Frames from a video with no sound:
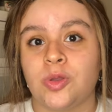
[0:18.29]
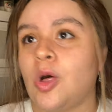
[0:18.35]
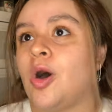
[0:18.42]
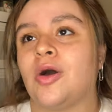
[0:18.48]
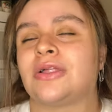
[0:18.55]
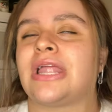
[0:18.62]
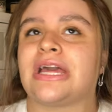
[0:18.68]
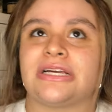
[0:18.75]

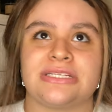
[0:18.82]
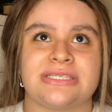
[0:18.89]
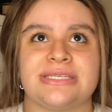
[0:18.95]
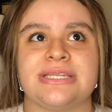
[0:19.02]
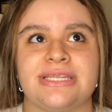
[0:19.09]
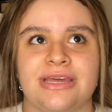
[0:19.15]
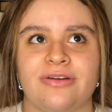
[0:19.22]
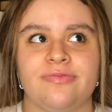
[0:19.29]
long, like a
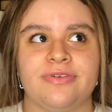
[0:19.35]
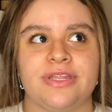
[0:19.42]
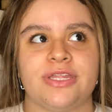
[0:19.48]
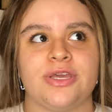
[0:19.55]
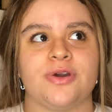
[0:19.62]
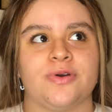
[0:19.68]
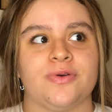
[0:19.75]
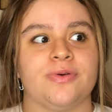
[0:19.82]
sit-down
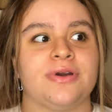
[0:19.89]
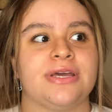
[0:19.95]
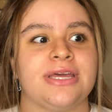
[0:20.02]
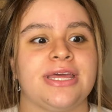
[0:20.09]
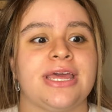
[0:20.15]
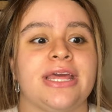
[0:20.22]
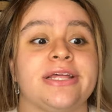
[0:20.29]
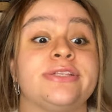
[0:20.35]
video
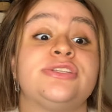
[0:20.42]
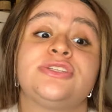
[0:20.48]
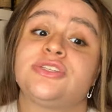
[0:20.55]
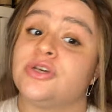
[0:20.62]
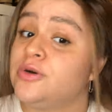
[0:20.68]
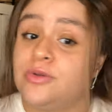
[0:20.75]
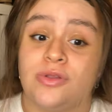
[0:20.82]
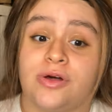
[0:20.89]
in
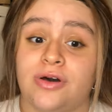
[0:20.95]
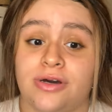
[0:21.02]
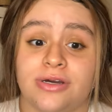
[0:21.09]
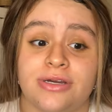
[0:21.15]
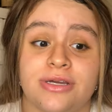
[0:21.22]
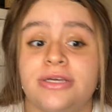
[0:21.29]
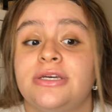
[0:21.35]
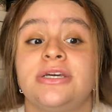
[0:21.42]
so
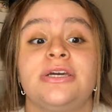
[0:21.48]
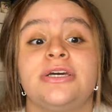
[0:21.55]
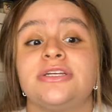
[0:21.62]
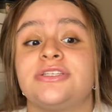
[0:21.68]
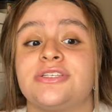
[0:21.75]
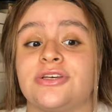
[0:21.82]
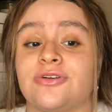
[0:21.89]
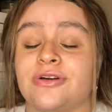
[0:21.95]
long.
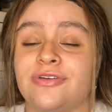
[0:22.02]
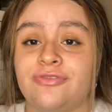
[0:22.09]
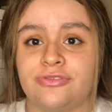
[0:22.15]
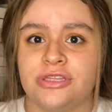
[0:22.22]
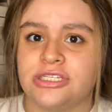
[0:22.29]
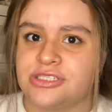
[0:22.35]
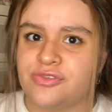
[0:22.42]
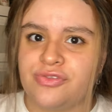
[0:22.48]
So
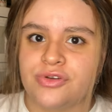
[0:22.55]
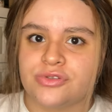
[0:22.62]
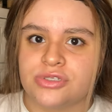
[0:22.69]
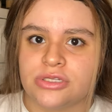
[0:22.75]
if this feels